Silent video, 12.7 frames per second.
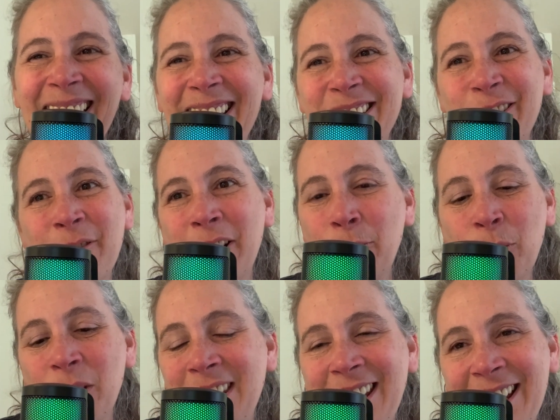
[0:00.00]
don't want to
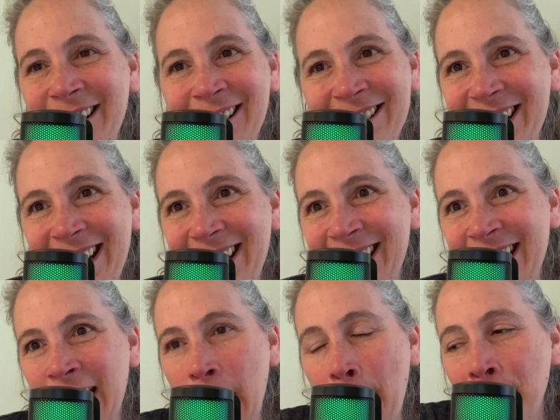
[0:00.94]
put the energy
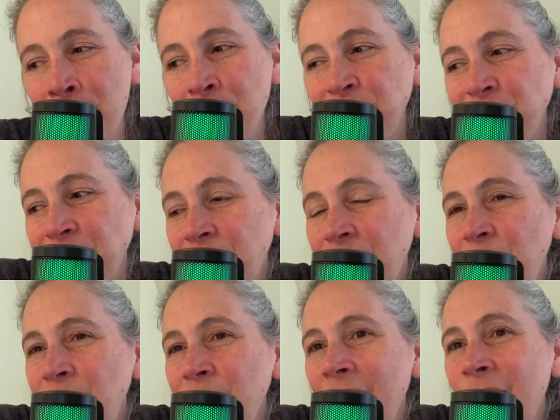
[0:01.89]
in
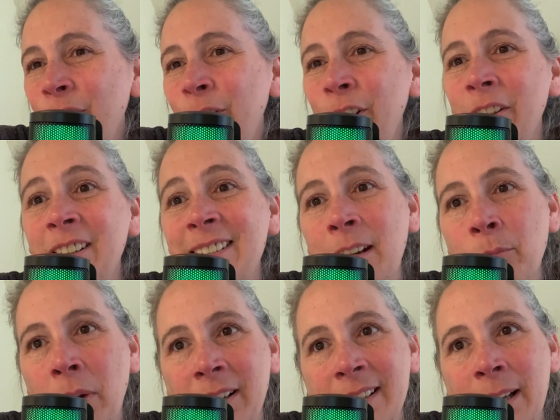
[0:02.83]
for the
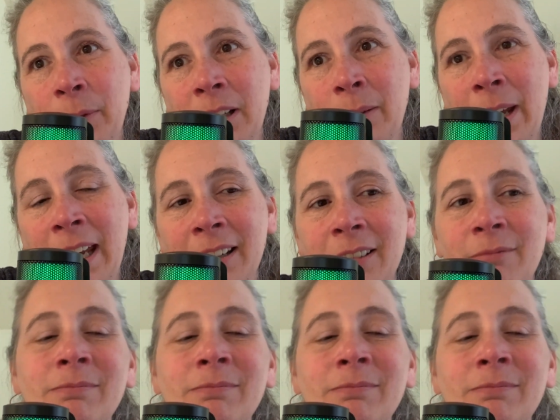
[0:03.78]
$10 I'm going to make,